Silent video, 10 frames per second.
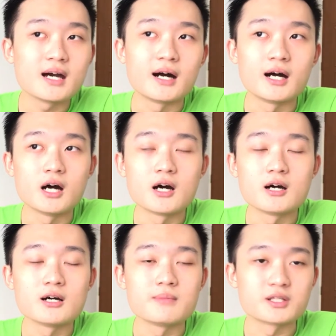
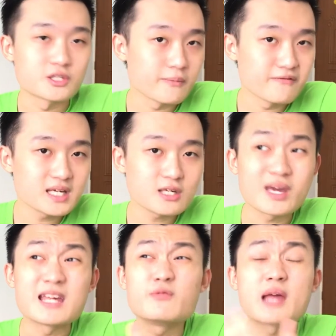on top of it, you
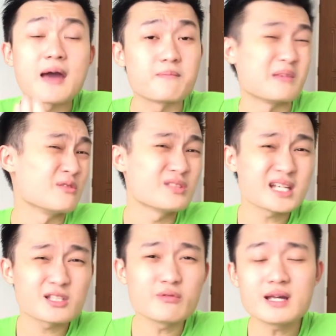can even add
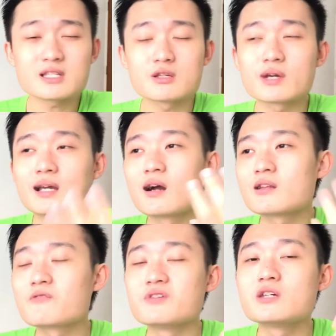music to it, so you can
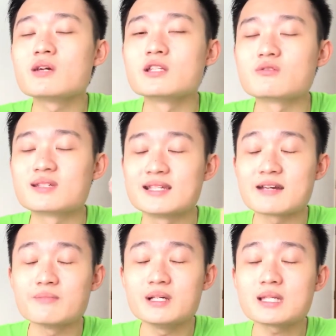cut the video into
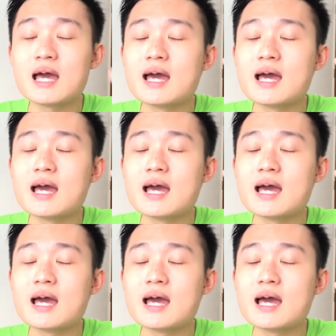segments.